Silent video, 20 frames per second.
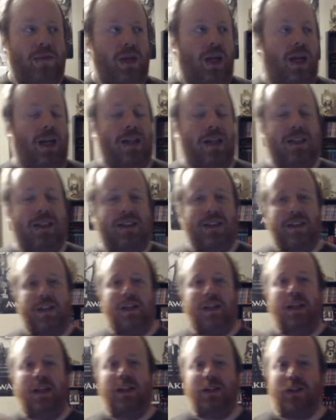And this is an
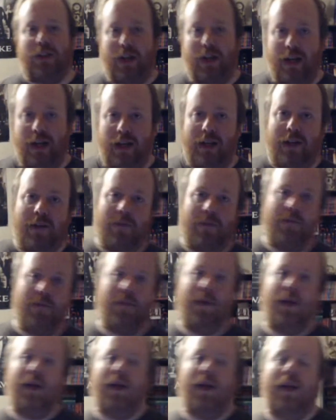Easter egg.
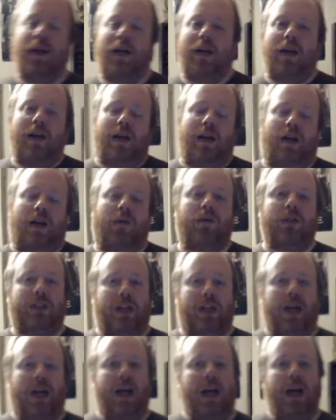And I wish I
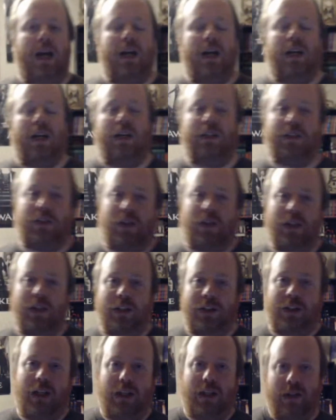had a
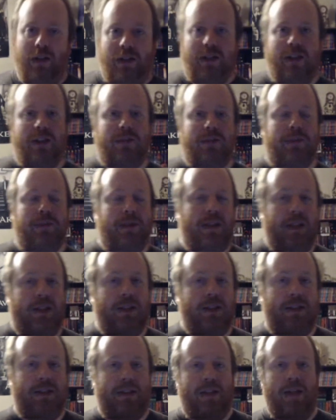screenshot of this
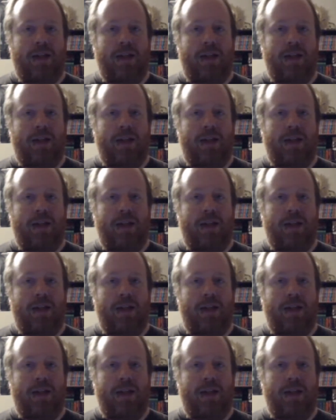because